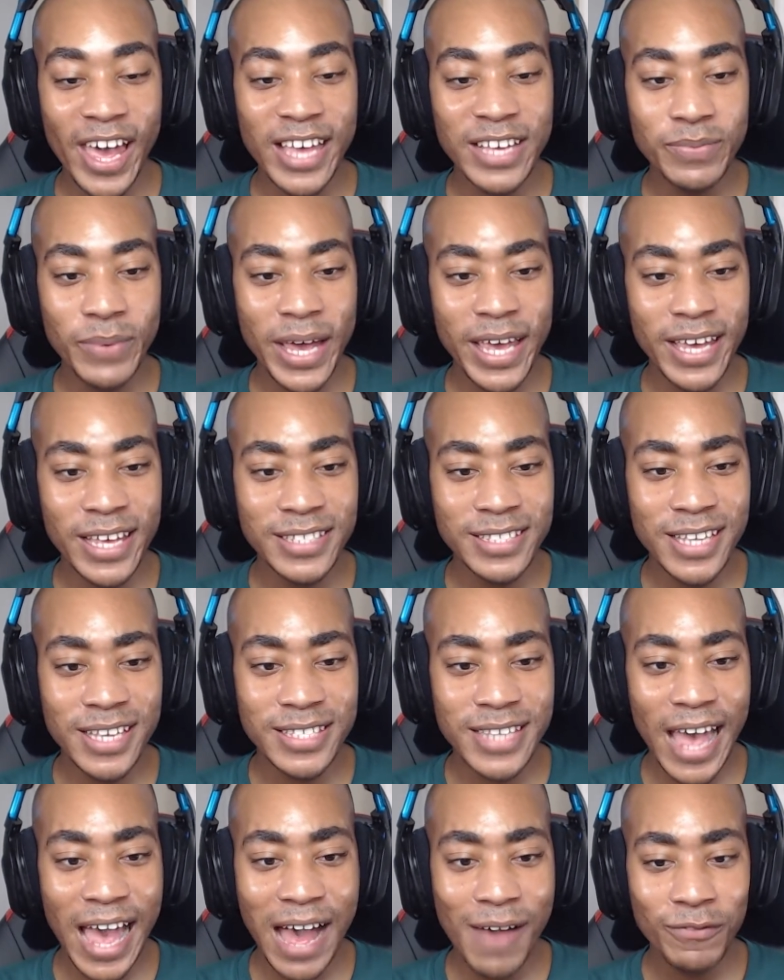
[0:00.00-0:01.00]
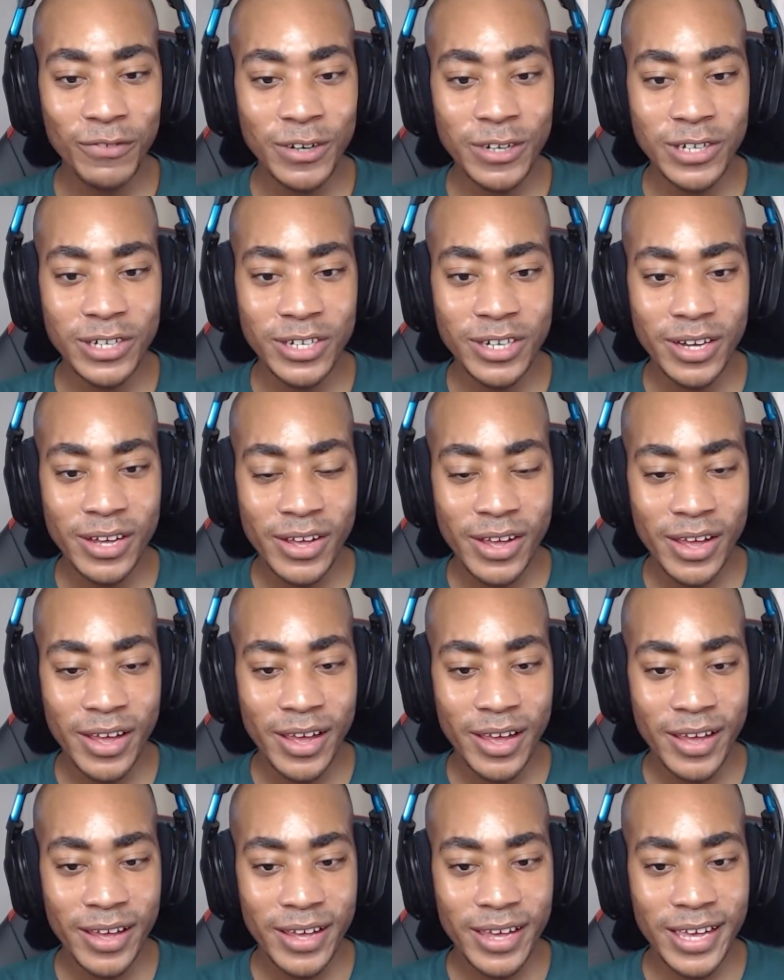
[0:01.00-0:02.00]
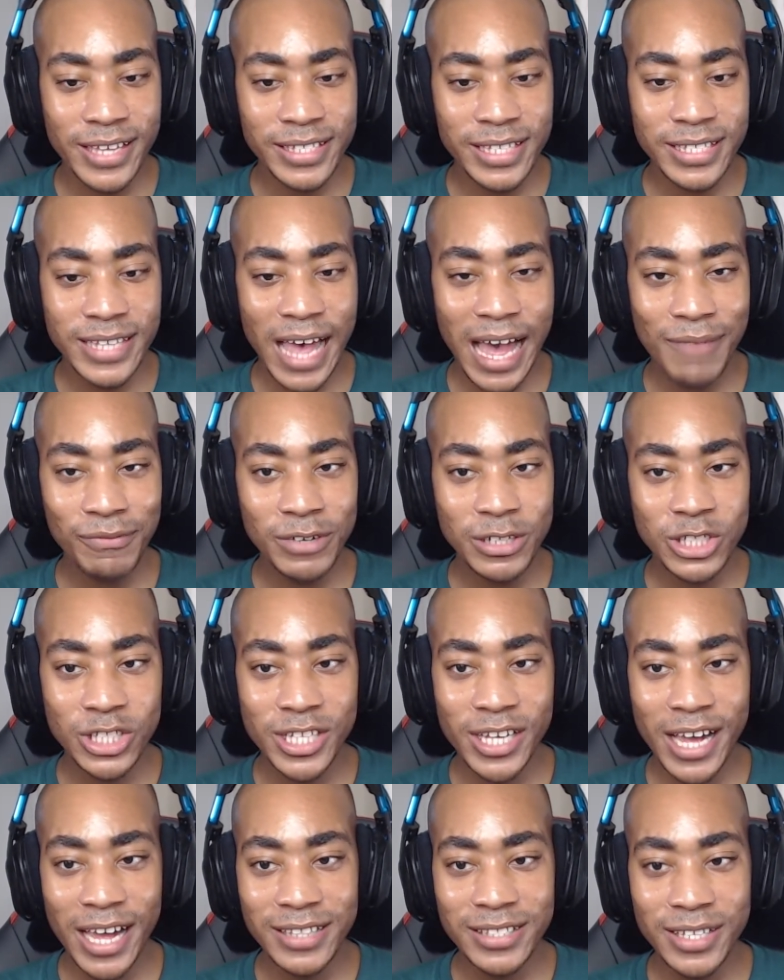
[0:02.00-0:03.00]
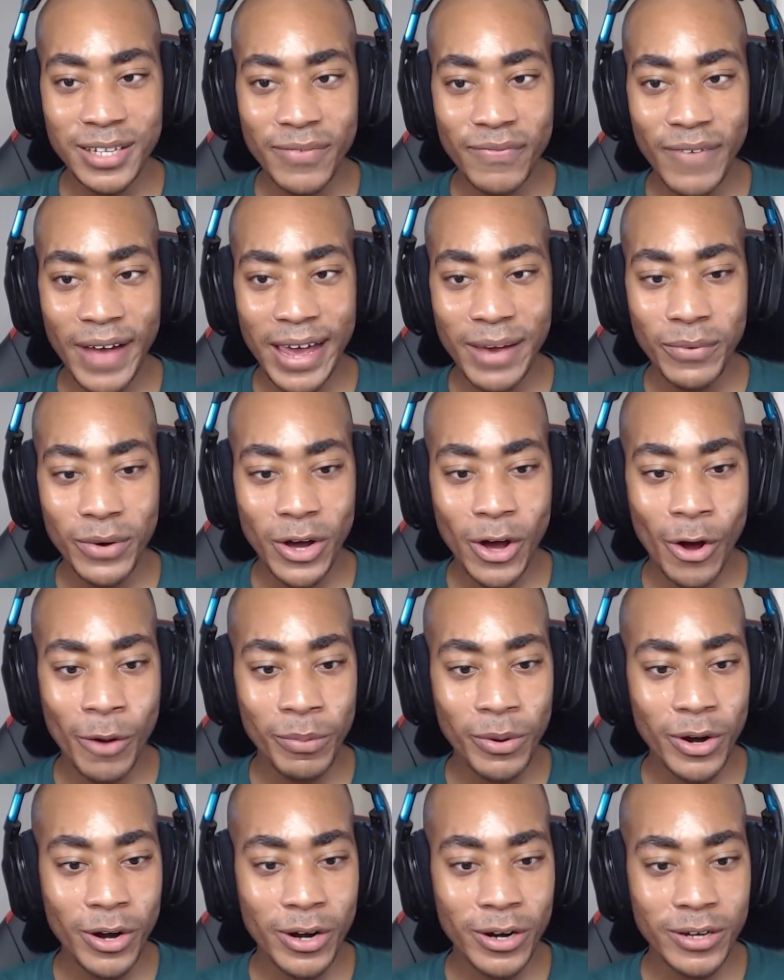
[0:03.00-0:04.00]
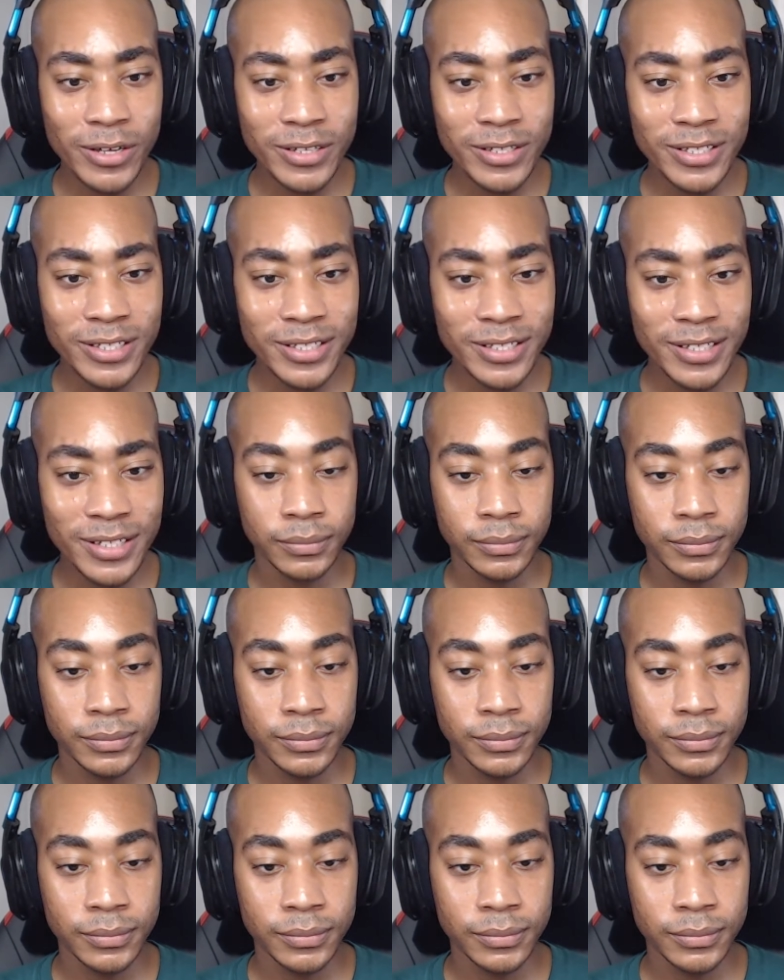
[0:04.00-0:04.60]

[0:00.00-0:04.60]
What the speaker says: Wait, is this after she got to the fight with homegirls?